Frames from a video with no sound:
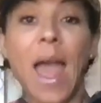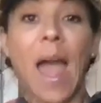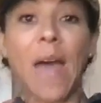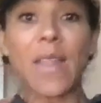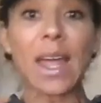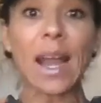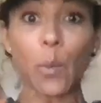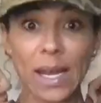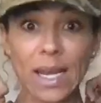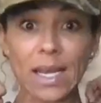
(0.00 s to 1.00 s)
And then I
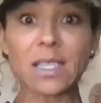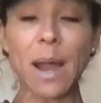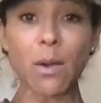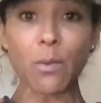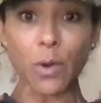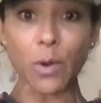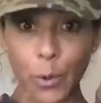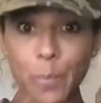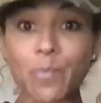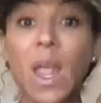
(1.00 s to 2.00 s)
went into my
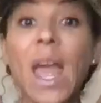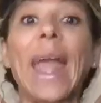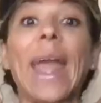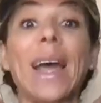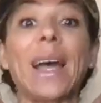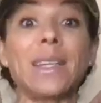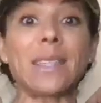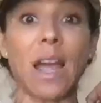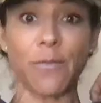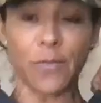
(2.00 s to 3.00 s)
room and
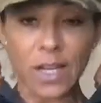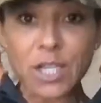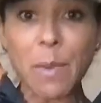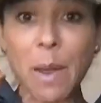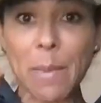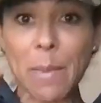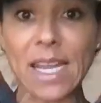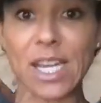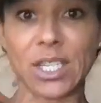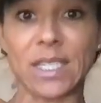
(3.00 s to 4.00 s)
I finished my
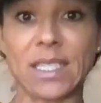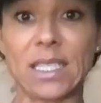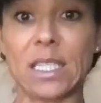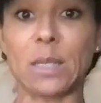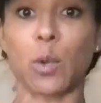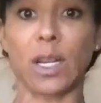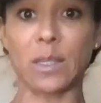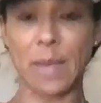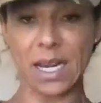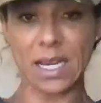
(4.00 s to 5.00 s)
meditation, since this
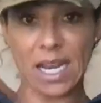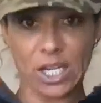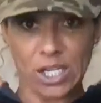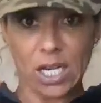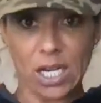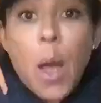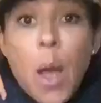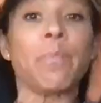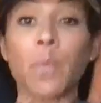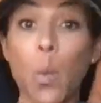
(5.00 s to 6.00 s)
morning's meditation
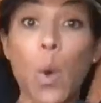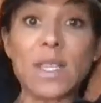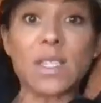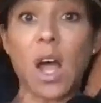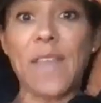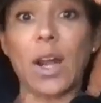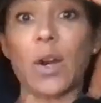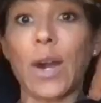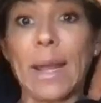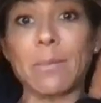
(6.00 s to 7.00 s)
was not that
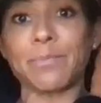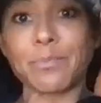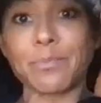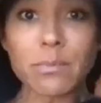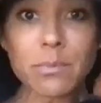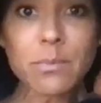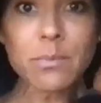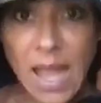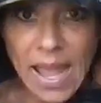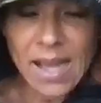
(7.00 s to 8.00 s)
great.
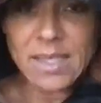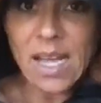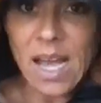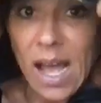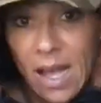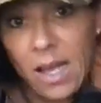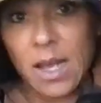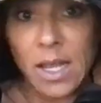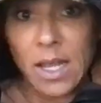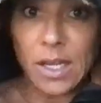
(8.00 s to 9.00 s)
And,
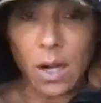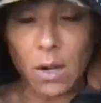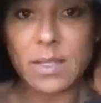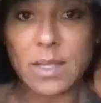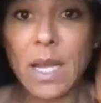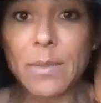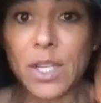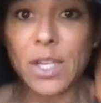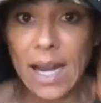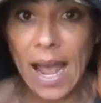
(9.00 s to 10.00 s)
sometimes
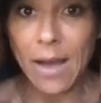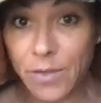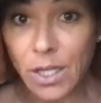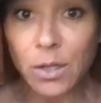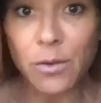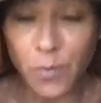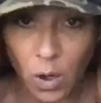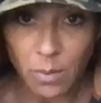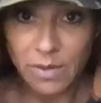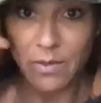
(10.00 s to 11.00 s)
you got to have the
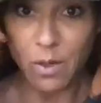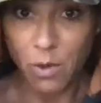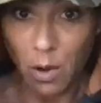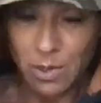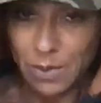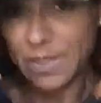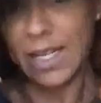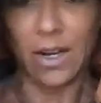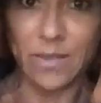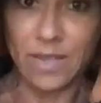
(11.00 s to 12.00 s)
uniform, even though nobody was
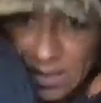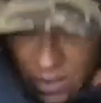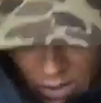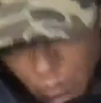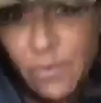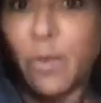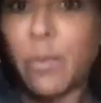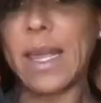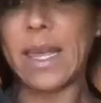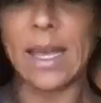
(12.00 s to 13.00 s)
here. This is a good one for
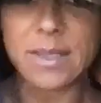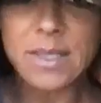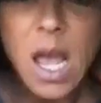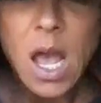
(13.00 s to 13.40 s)
my kids.